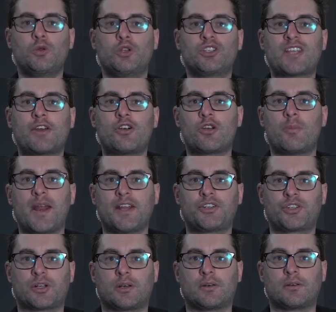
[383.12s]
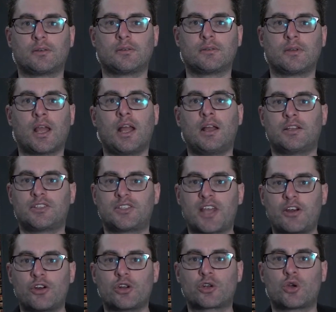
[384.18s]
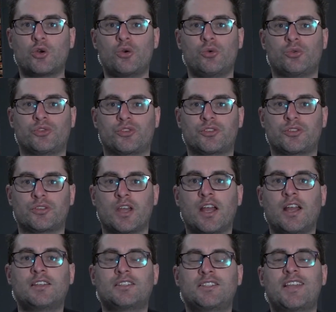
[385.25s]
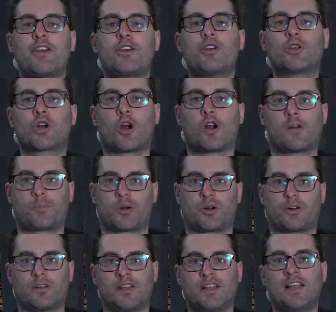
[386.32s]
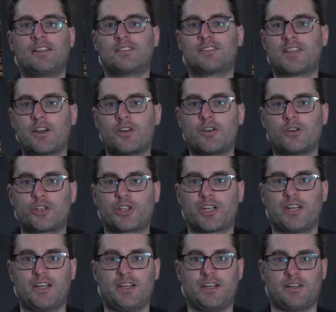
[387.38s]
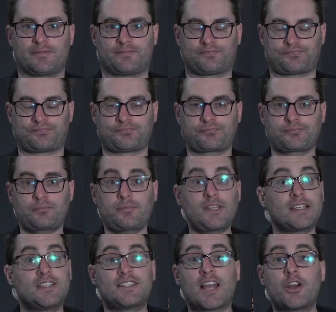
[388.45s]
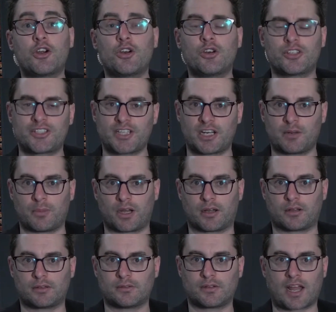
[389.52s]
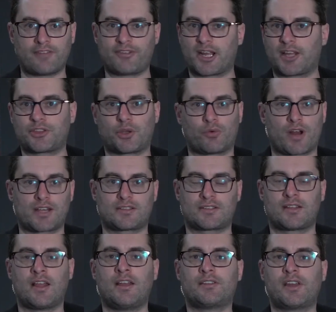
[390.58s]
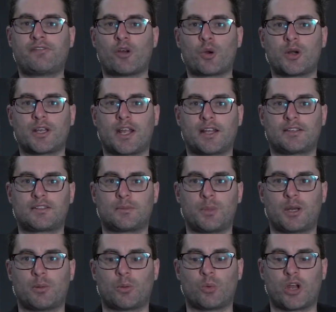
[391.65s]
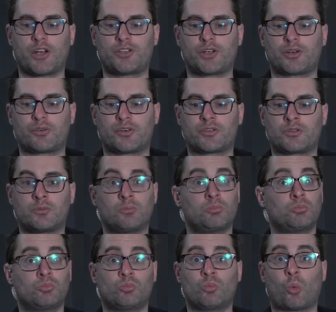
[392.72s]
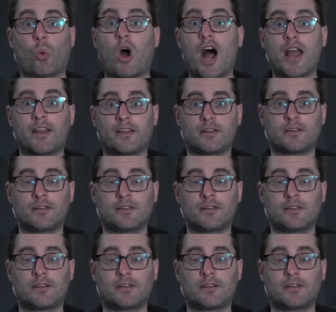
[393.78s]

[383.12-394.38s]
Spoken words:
Senator Manchin, Senator Coons, Senator Carper, Senator Shaheen, Senator Sinema, I forget the rest, that voted against the minimum wage increase. Why?